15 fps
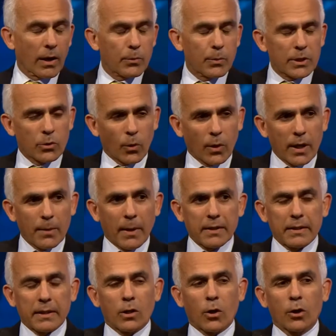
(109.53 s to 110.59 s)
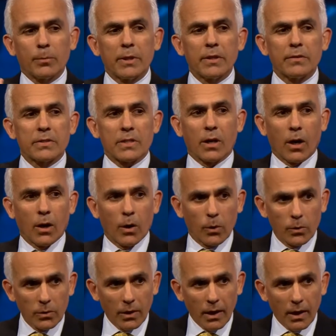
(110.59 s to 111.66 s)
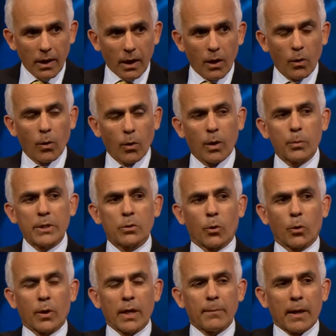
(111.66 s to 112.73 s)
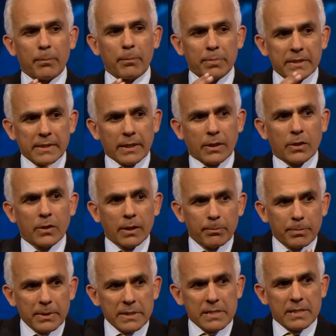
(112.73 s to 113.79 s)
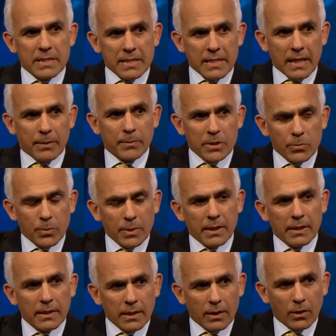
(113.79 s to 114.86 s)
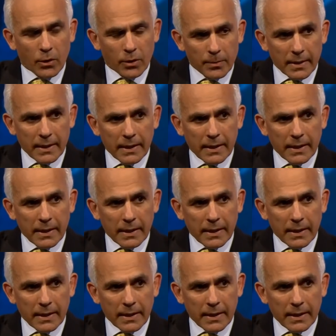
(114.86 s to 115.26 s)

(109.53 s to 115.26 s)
are we talking about the economy as a whole, or are we talking about particular business segments within the economy?